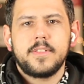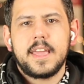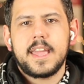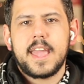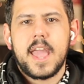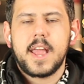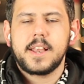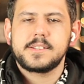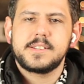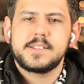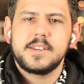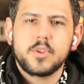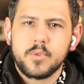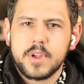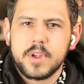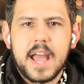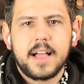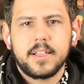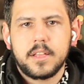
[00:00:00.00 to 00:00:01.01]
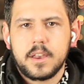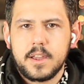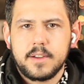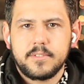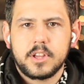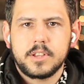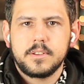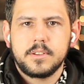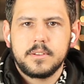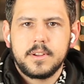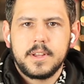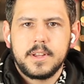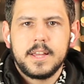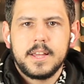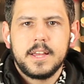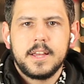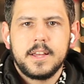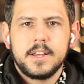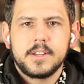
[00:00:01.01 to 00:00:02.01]
They can't see the reality of it.
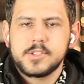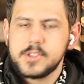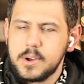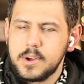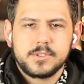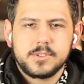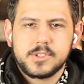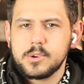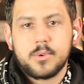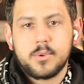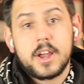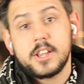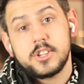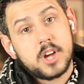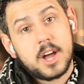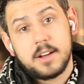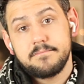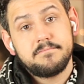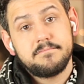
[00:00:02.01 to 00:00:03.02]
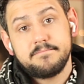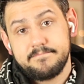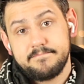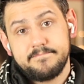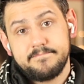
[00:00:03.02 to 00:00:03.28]
So great job.